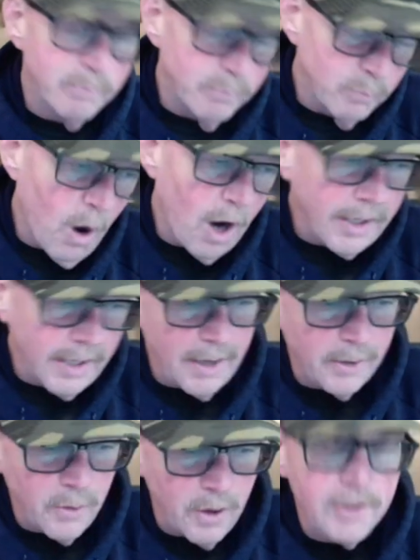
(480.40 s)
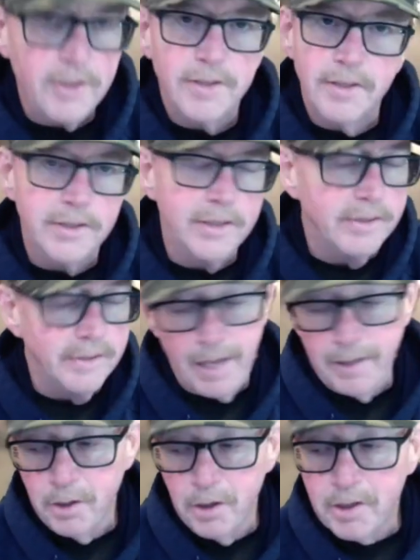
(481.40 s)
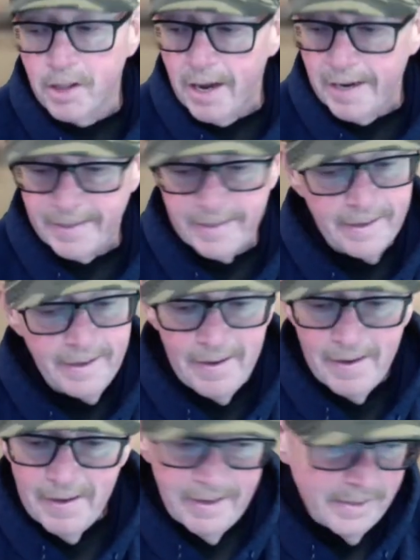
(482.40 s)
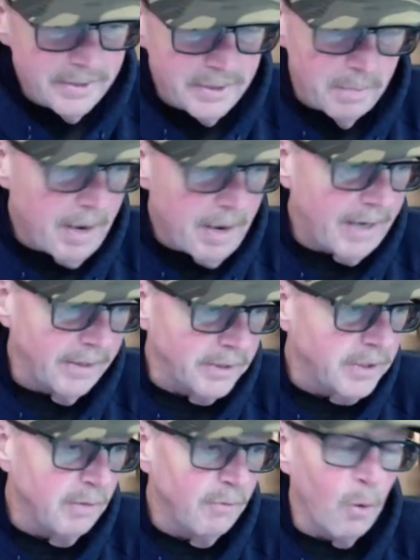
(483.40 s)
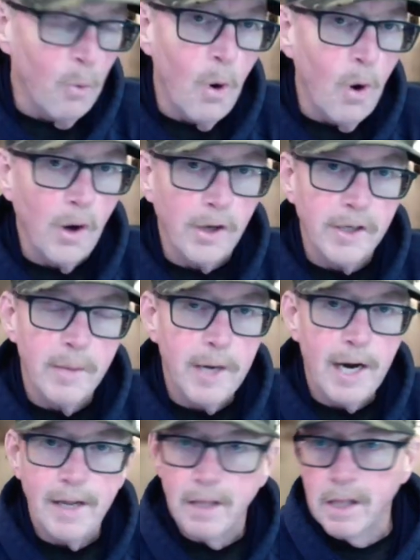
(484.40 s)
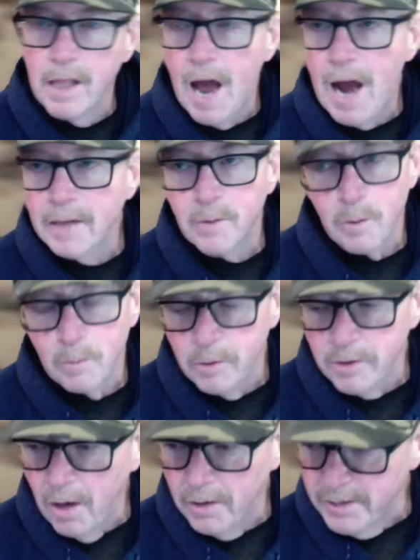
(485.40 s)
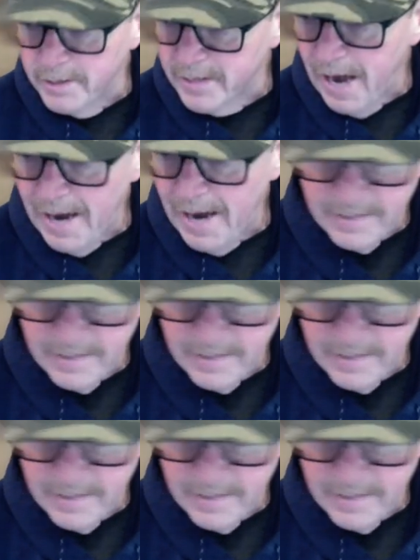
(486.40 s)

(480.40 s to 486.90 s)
walking on crutches because they look like some out of the Civil War coming out of the locker room with all these guys